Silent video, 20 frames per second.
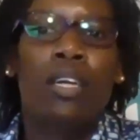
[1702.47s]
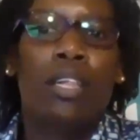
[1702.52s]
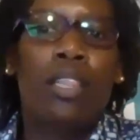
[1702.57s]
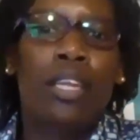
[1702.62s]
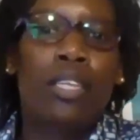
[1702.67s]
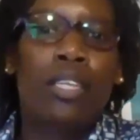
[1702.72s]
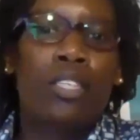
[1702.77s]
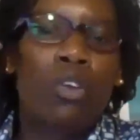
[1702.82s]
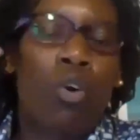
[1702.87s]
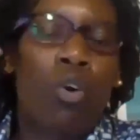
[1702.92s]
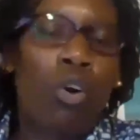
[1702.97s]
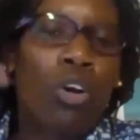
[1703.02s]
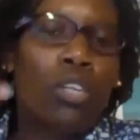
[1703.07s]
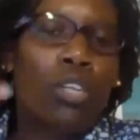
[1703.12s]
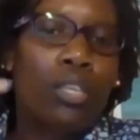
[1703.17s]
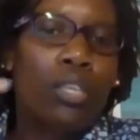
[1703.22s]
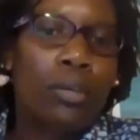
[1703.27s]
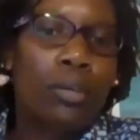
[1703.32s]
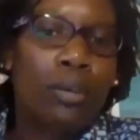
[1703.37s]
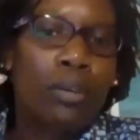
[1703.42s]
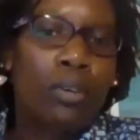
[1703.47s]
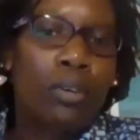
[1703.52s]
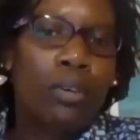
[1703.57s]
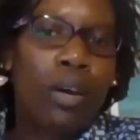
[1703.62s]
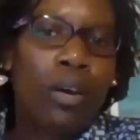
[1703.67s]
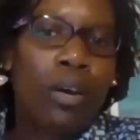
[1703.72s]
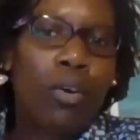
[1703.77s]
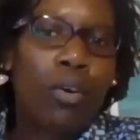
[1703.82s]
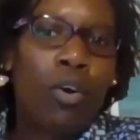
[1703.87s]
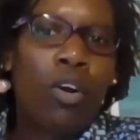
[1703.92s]
that all the
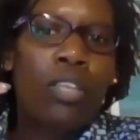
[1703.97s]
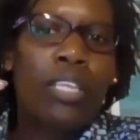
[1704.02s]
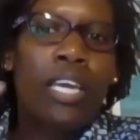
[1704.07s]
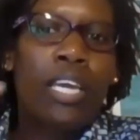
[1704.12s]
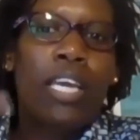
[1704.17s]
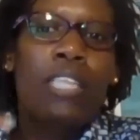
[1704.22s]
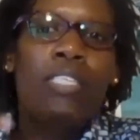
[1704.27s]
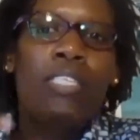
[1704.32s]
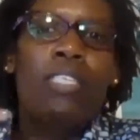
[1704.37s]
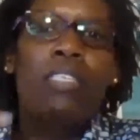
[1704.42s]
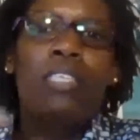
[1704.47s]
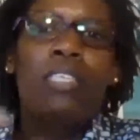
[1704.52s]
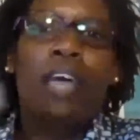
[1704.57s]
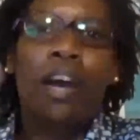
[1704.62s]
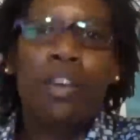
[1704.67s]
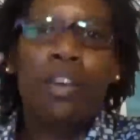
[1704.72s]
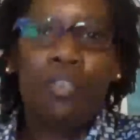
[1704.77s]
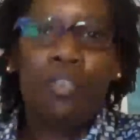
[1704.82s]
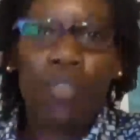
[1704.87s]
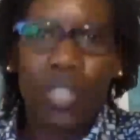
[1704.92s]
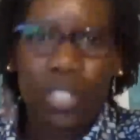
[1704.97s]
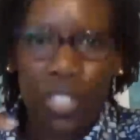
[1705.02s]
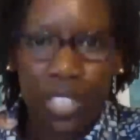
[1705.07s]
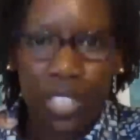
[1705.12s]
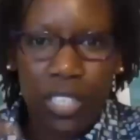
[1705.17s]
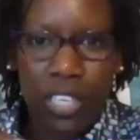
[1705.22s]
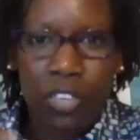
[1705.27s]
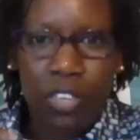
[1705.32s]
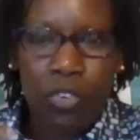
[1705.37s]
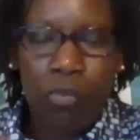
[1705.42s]
uh, all the agents are
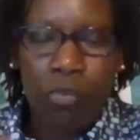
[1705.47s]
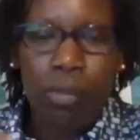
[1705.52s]
registered.